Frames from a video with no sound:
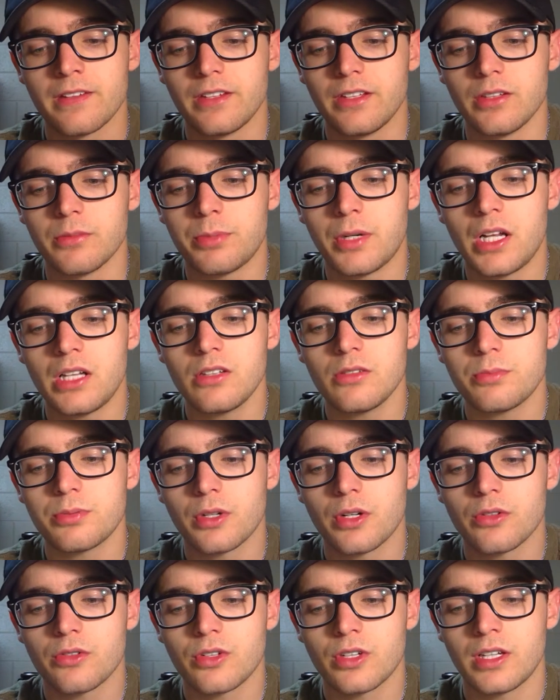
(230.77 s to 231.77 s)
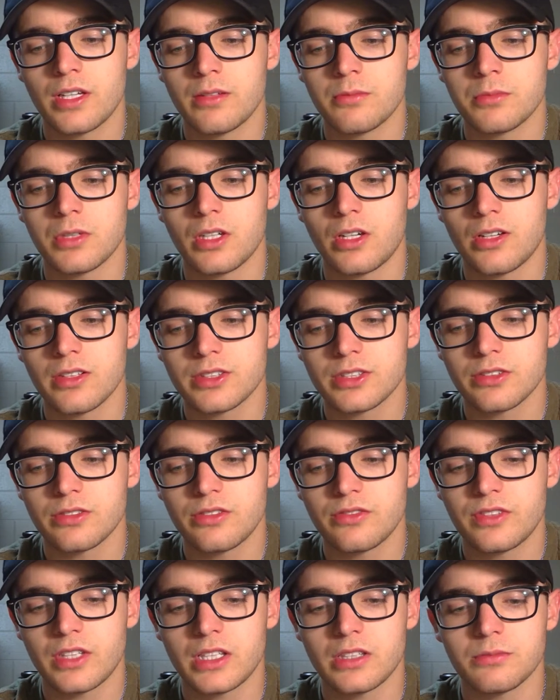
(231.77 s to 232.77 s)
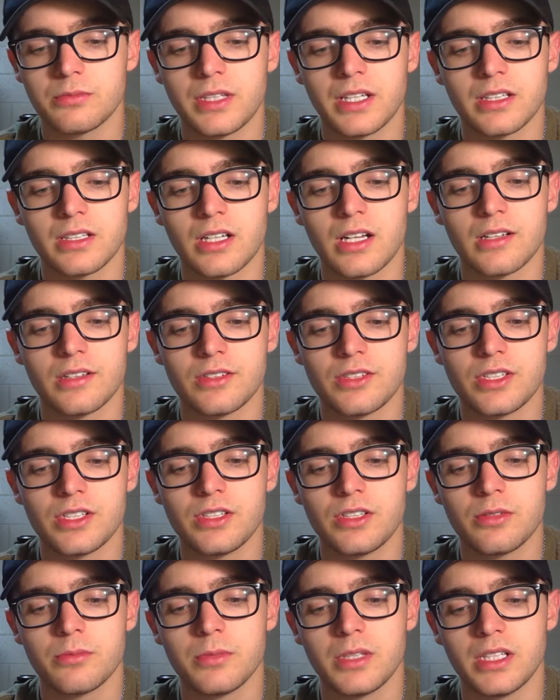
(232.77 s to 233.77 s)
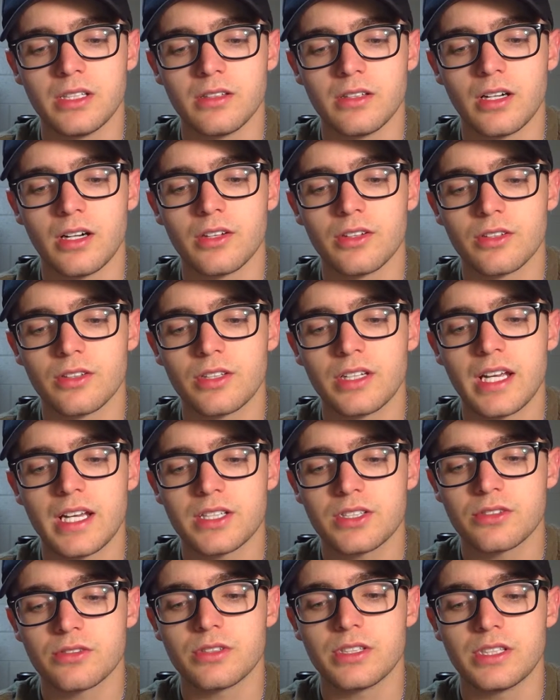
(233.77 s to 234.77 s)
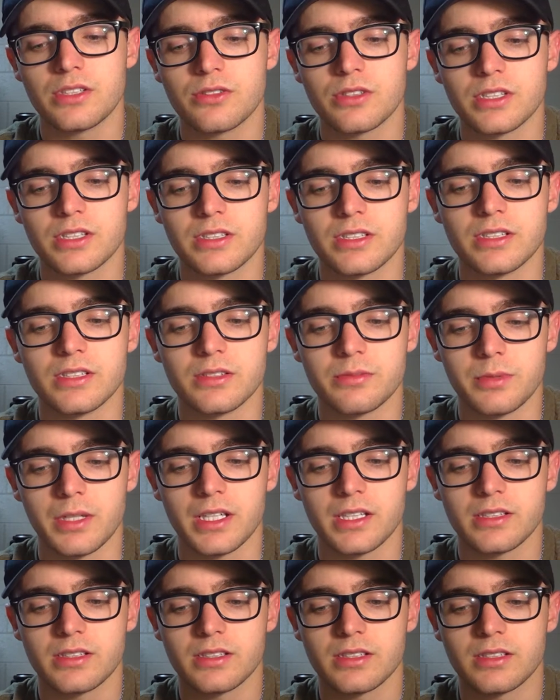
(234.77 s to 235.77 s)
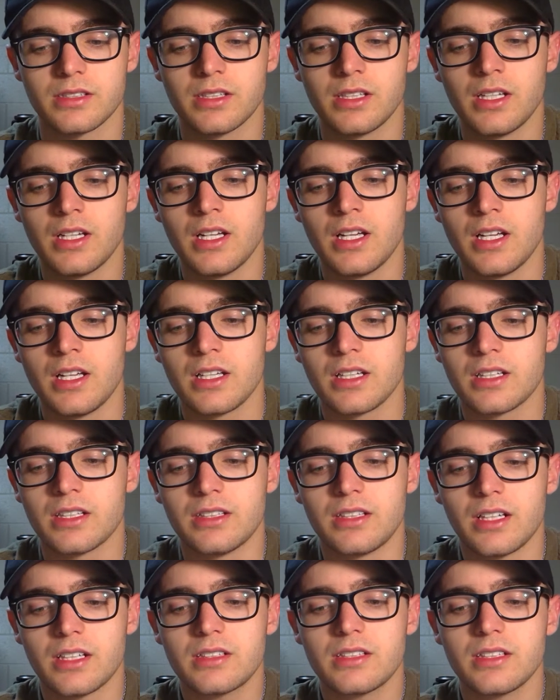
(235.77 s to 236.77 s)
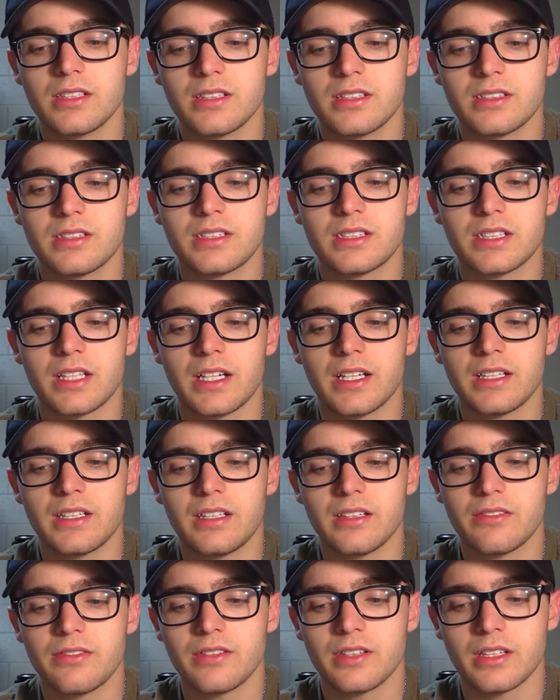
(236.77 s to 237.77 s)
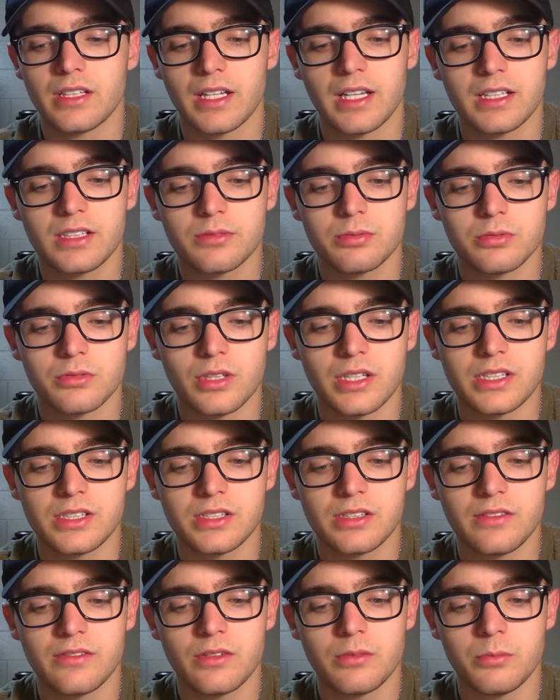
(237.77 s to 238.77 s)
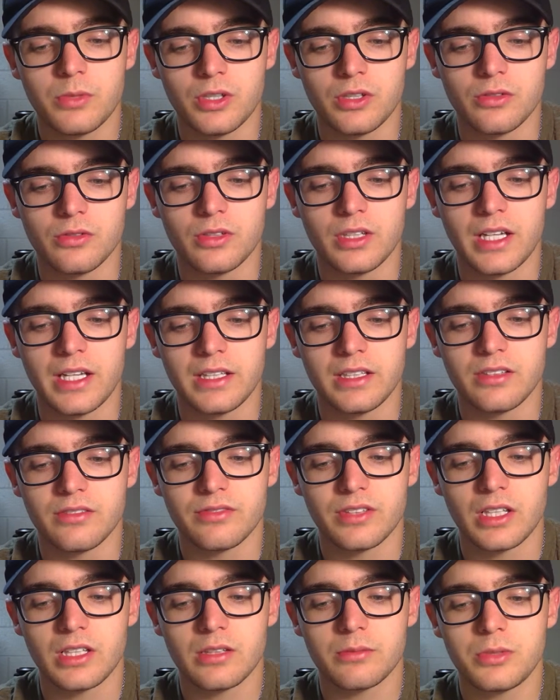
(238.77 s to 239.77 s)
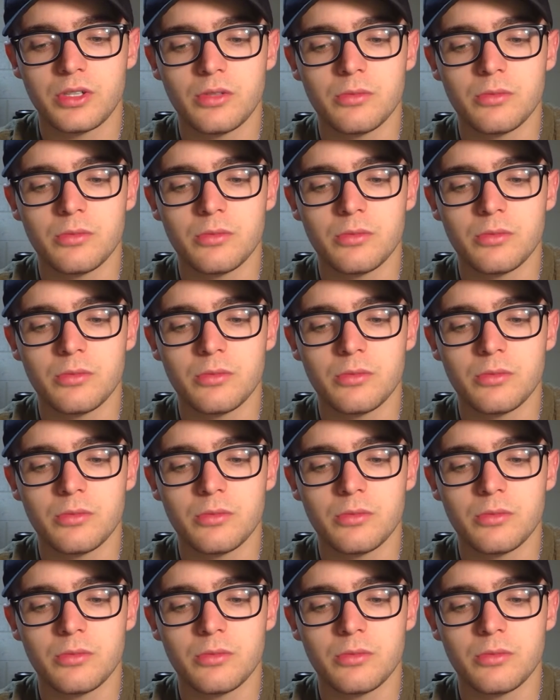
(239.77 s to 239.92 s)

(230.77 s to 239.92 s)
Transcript: The Apollo program also developed technology to meet other national interests in space, conducted scientific exploration of the moon, and developed